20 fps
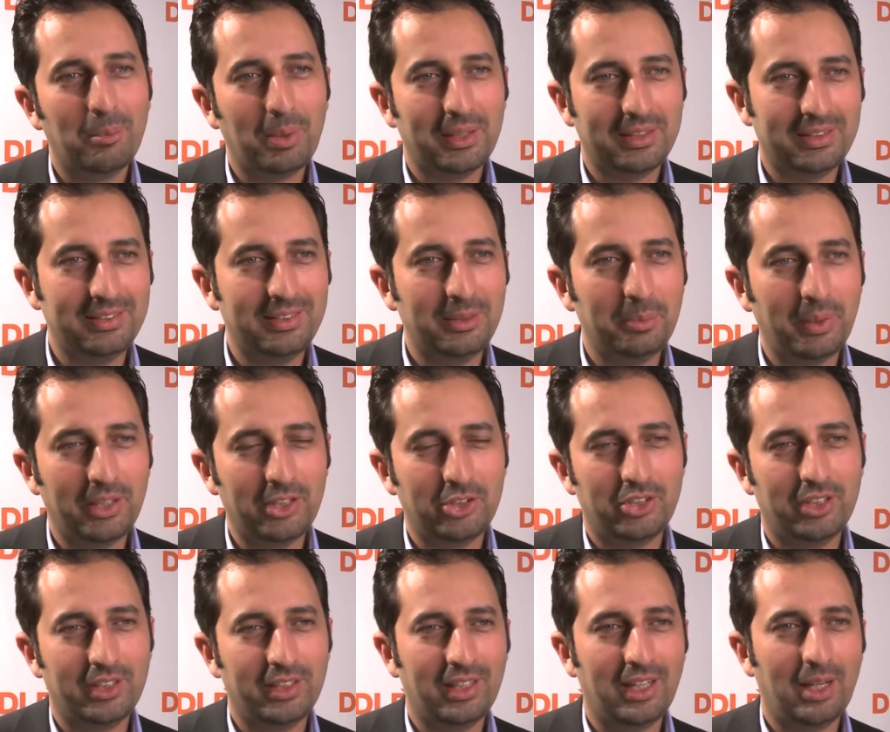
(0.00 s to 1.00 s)

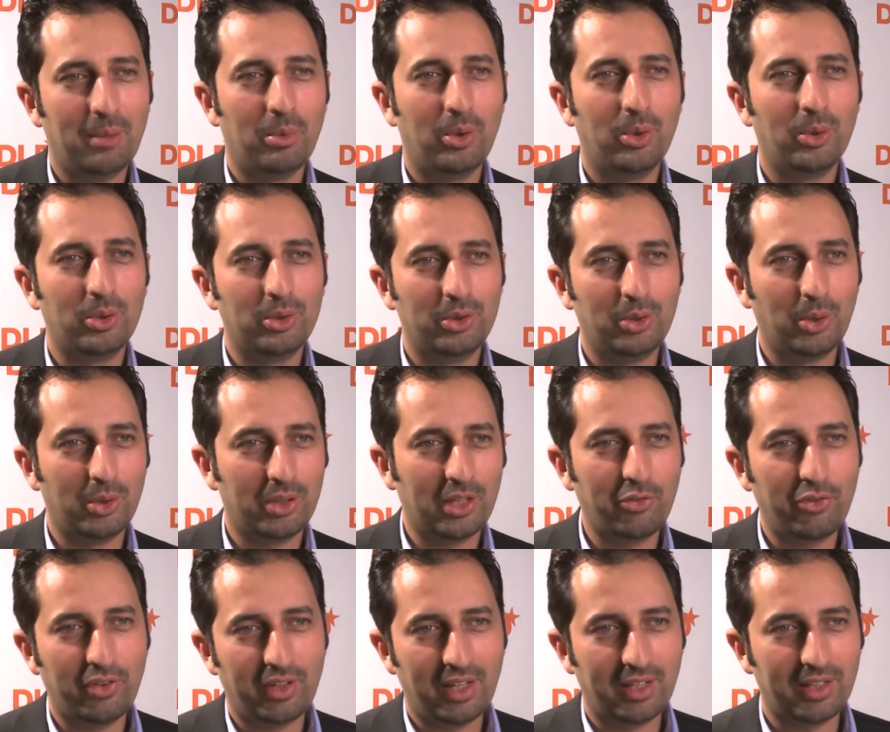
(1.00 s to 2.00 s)
participation among North
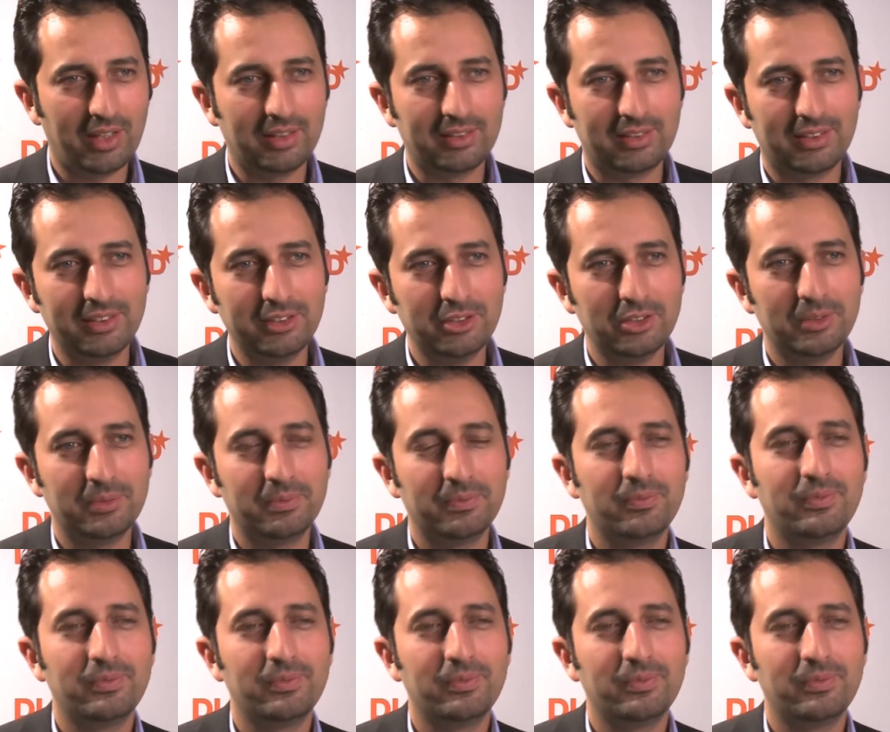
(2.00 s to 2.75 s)
African countries.